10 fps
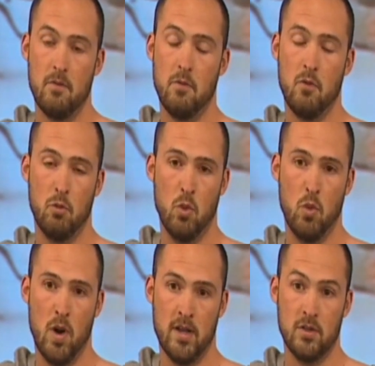
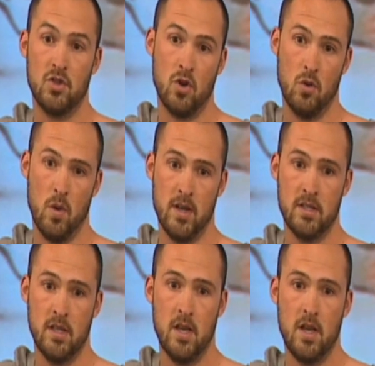football-wise,
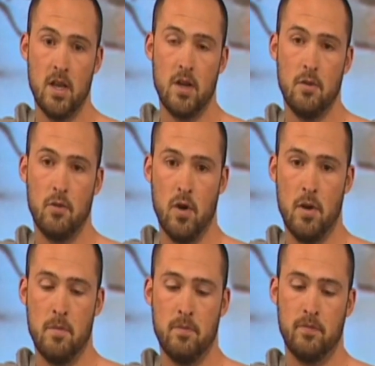soccer-wise, for
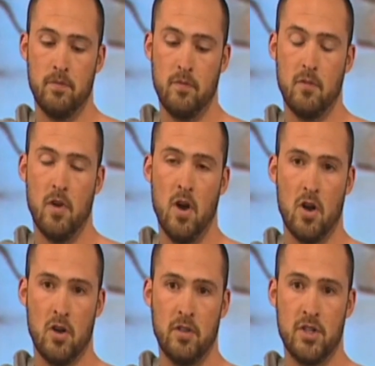
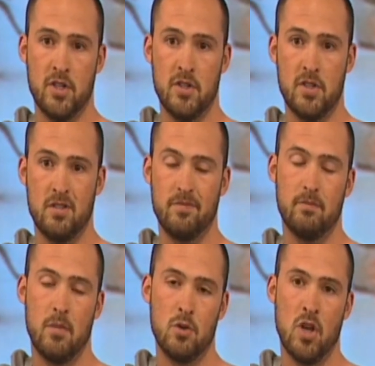heart conditions.
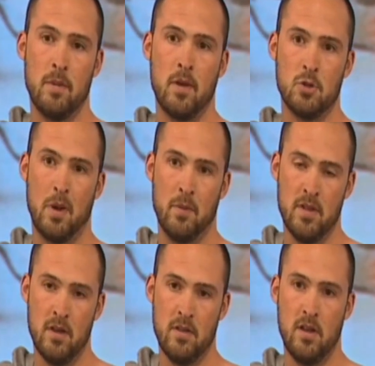Most time comes back with
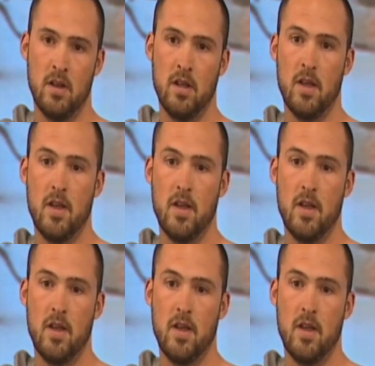nothing.